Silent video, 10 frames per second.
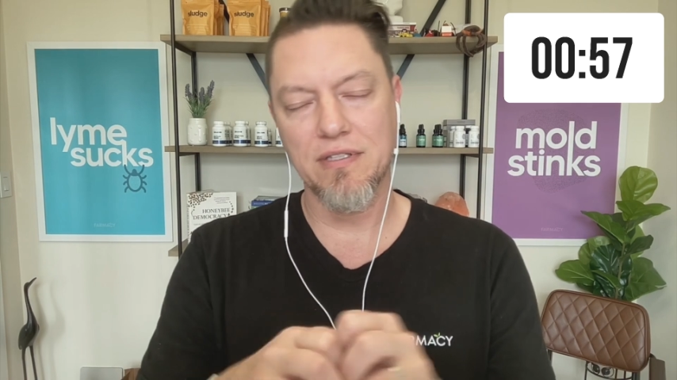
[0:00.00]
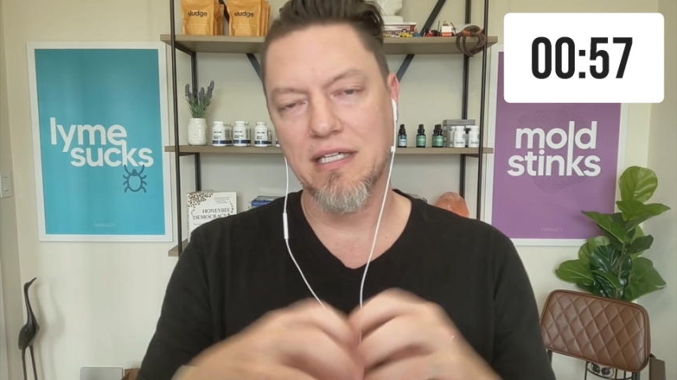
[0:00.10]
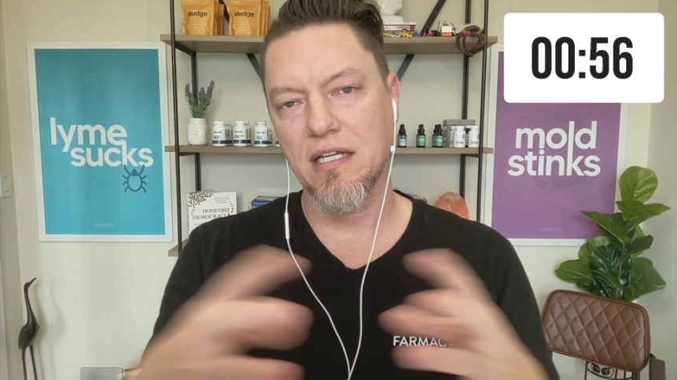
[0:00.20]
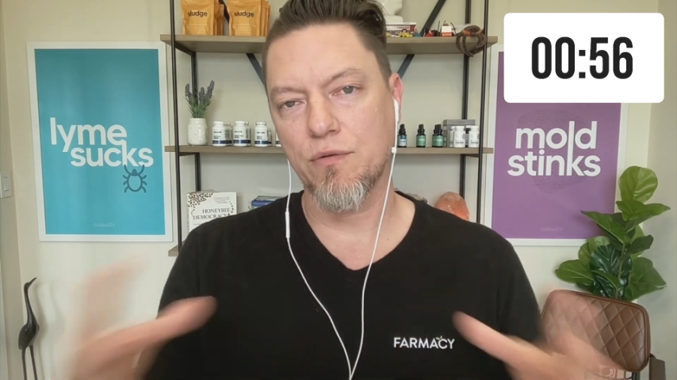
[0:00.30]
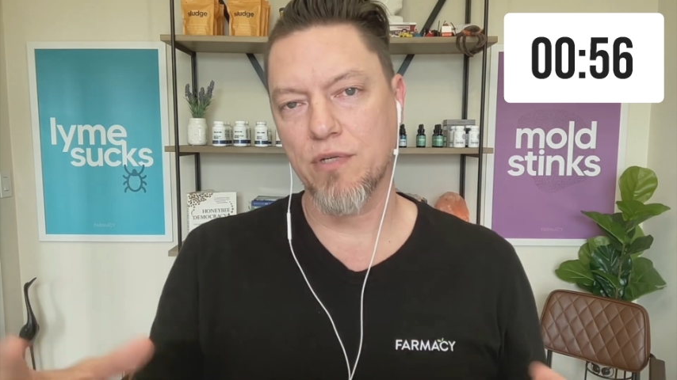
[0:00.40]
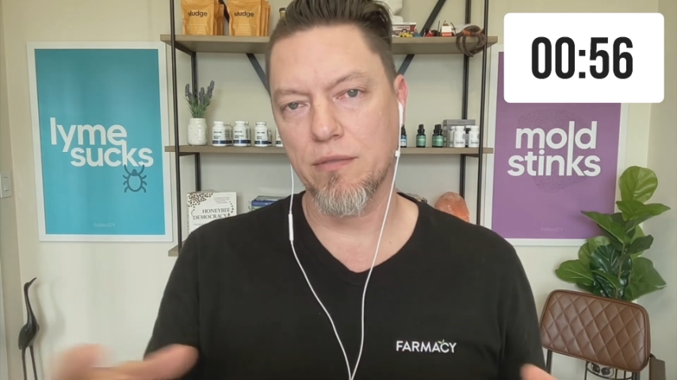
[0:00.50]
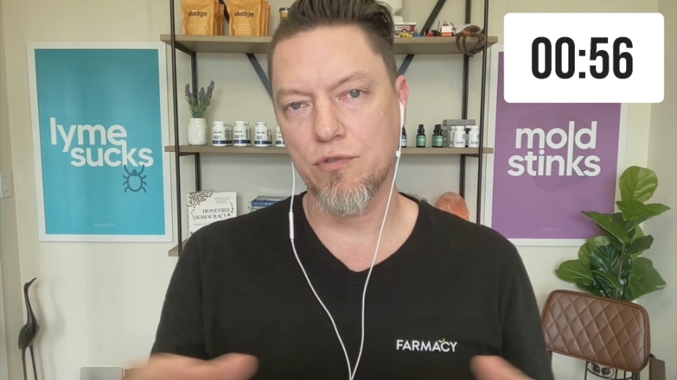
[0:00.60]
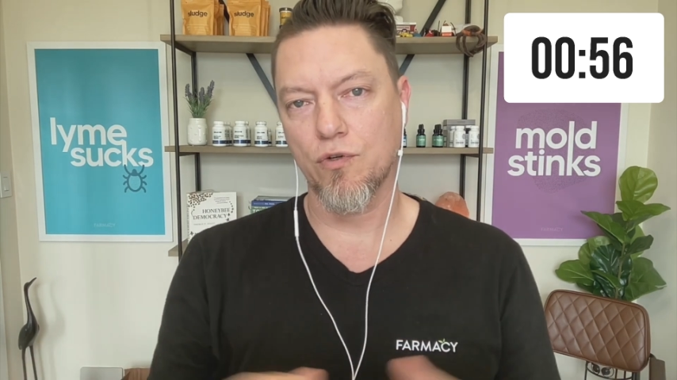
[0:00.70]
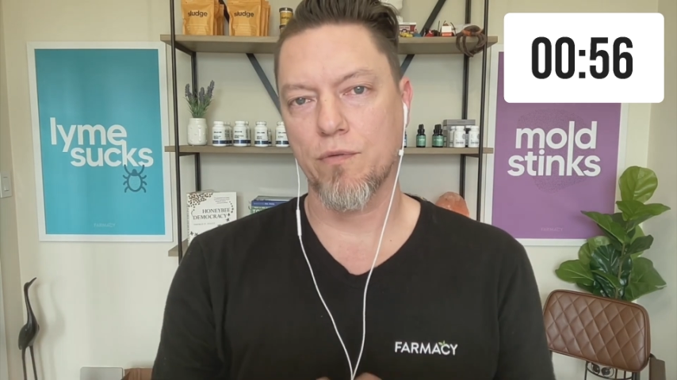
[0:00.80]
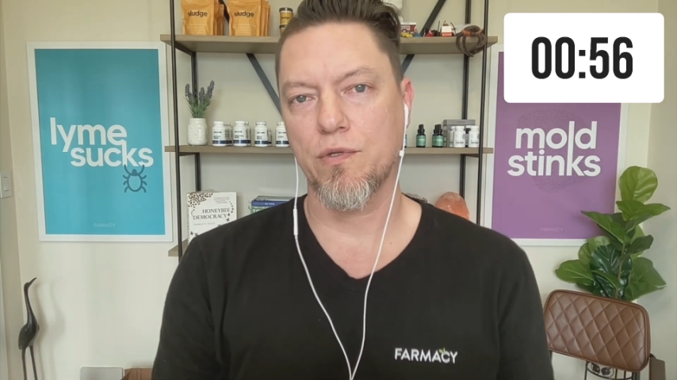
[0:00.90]
it's getting
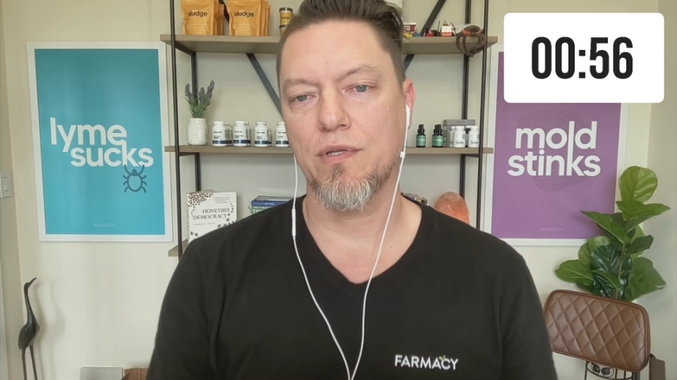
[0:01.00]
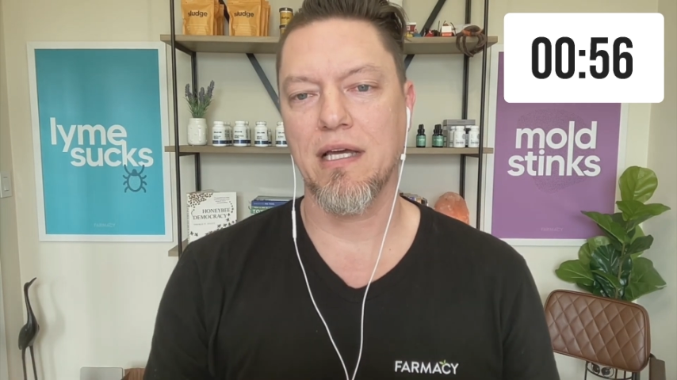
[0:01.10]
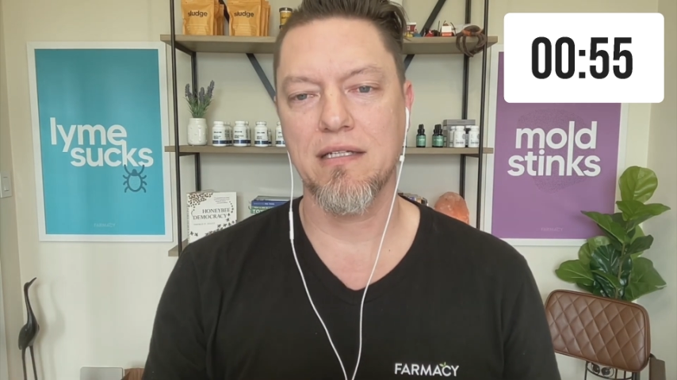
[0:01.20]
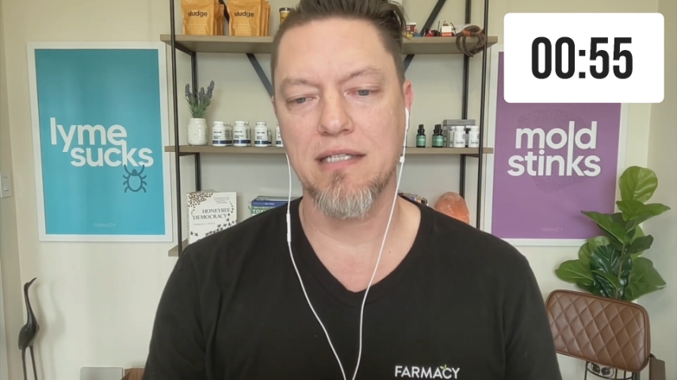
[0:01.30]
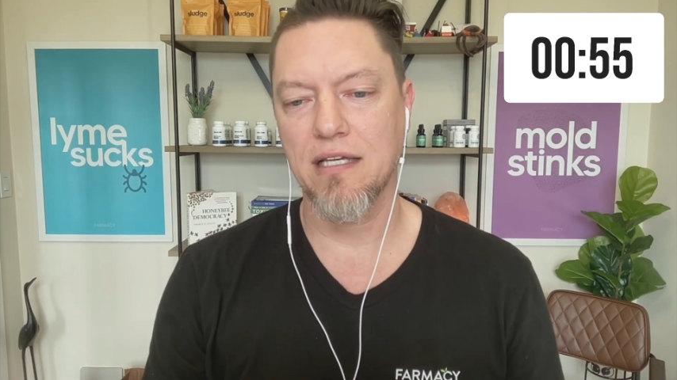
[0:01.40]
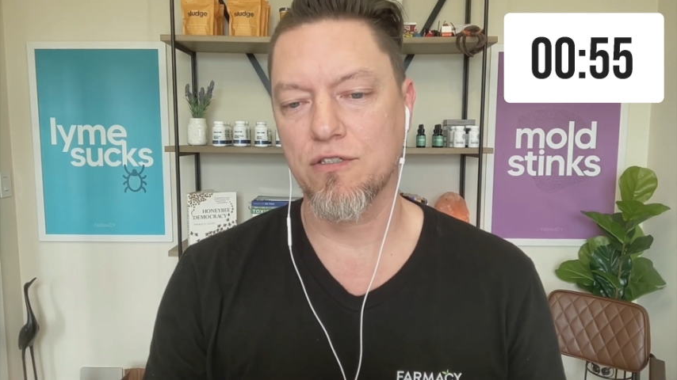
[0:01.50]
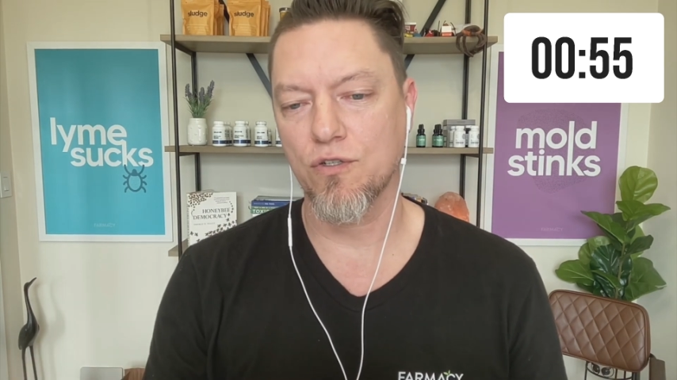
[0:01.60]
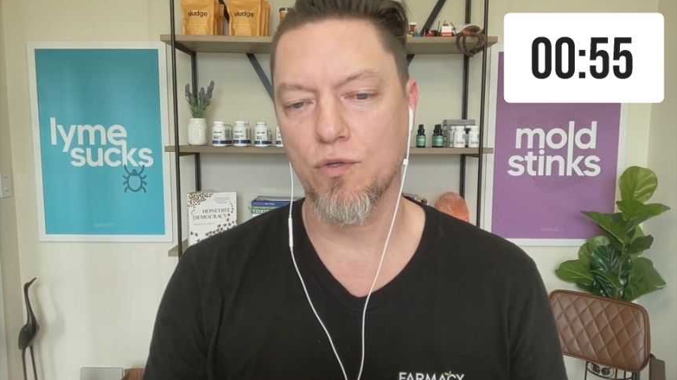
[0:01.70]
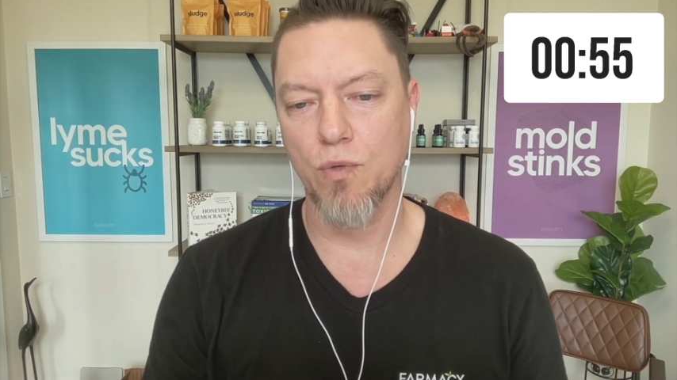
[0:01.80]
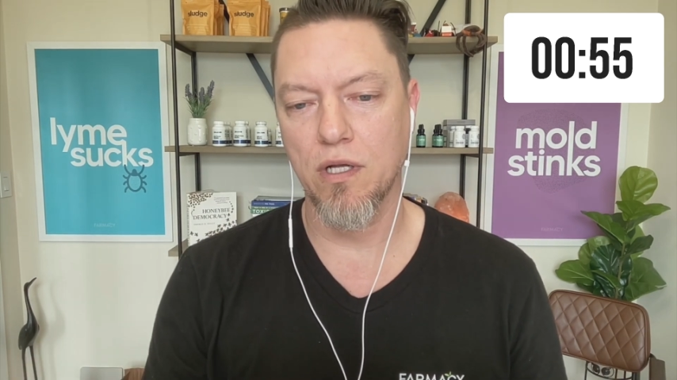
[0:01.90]
reabsorbed through that
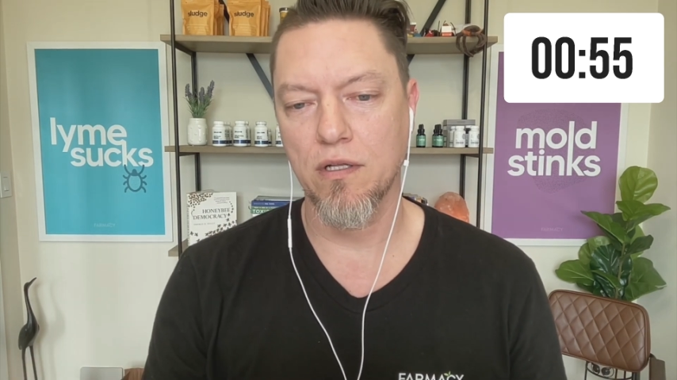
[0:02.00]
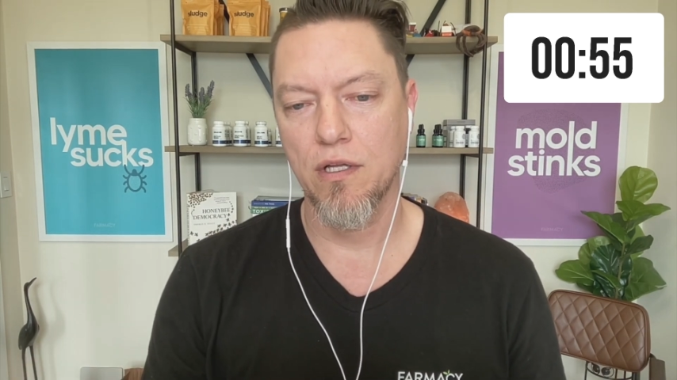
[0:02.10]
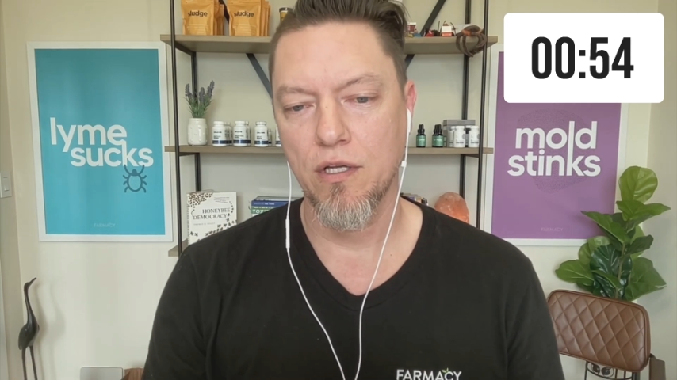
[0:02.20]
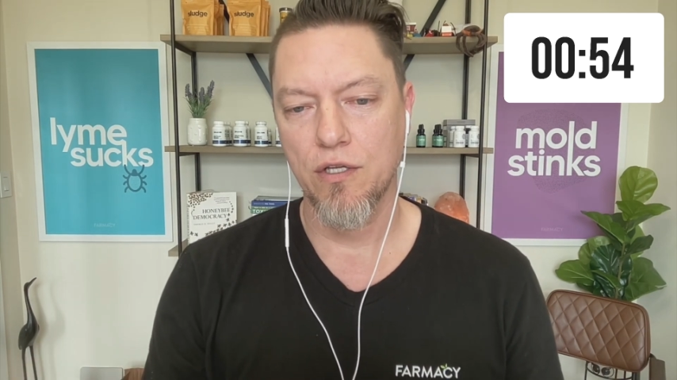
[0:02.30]
intestinal wall.